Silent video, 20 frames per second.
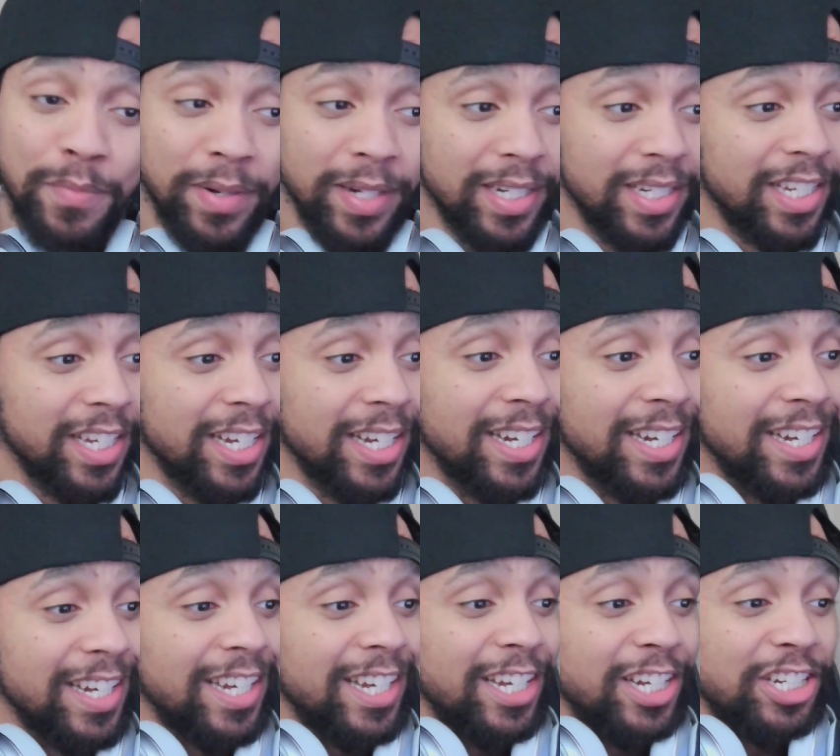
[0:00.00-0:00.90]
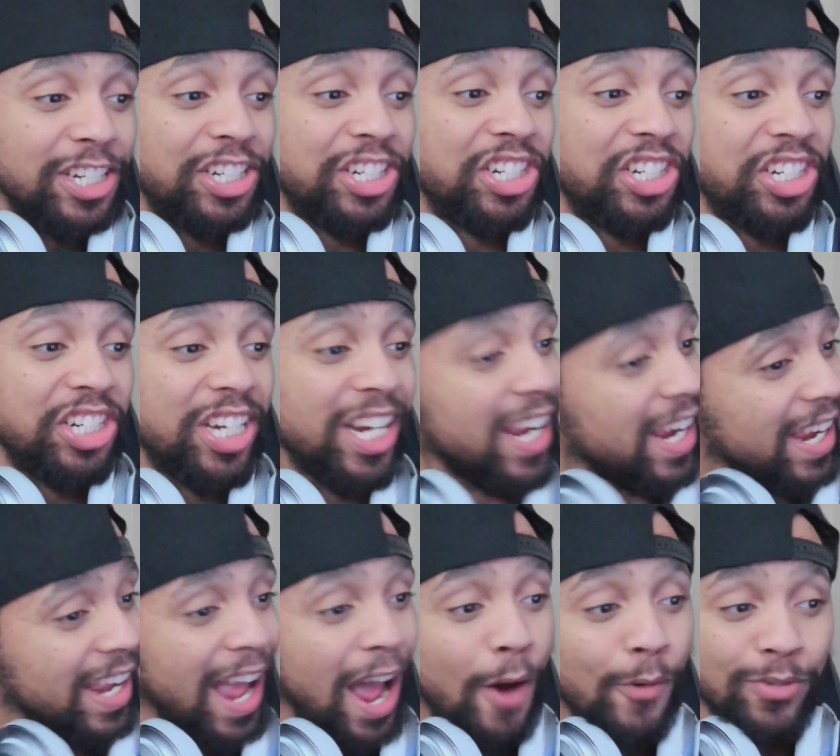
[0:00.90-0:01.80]
But
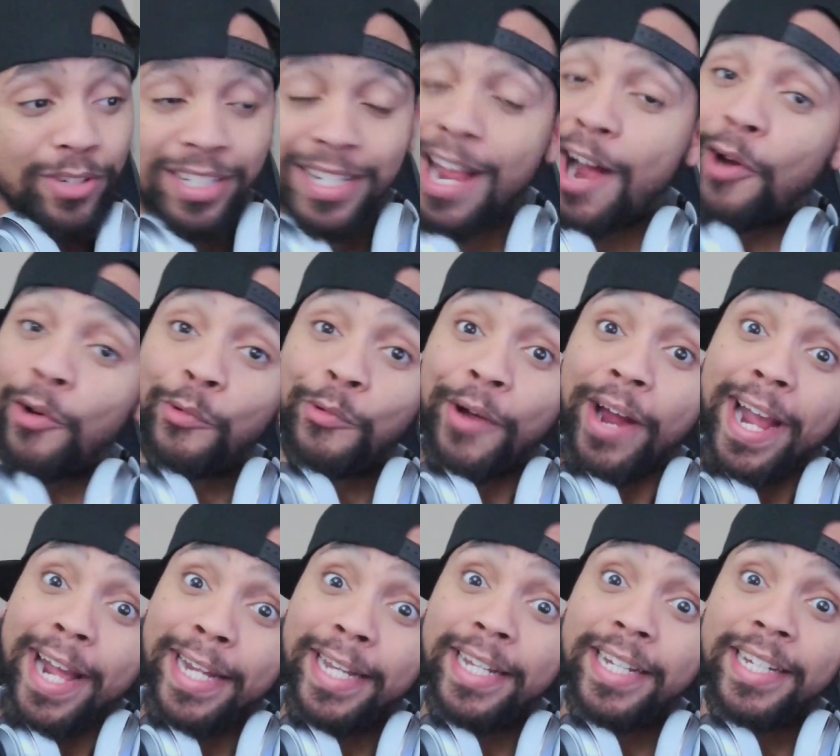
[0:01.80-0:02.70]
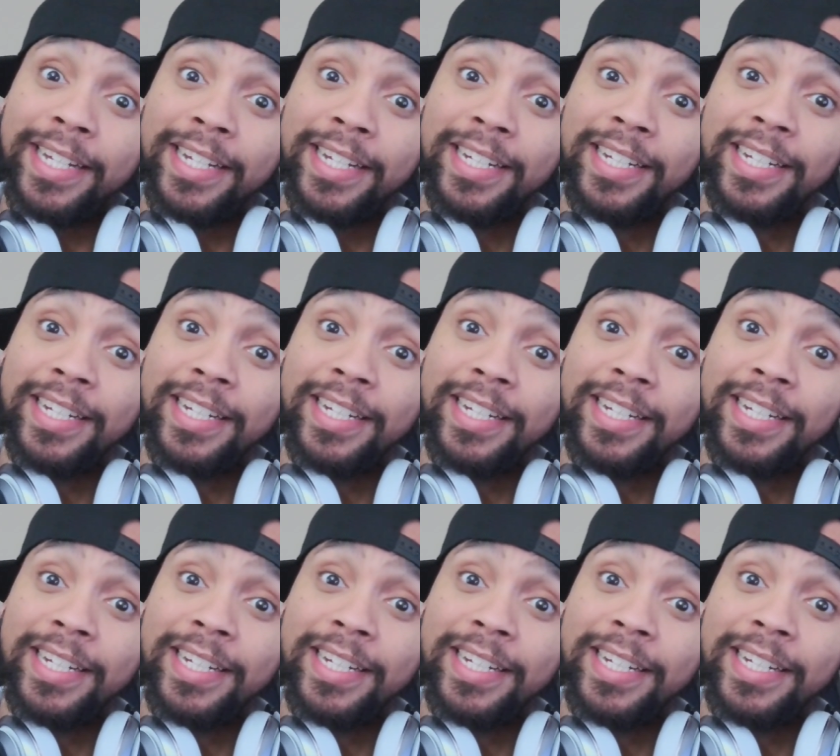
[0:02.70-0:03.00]
shit, I was not ready.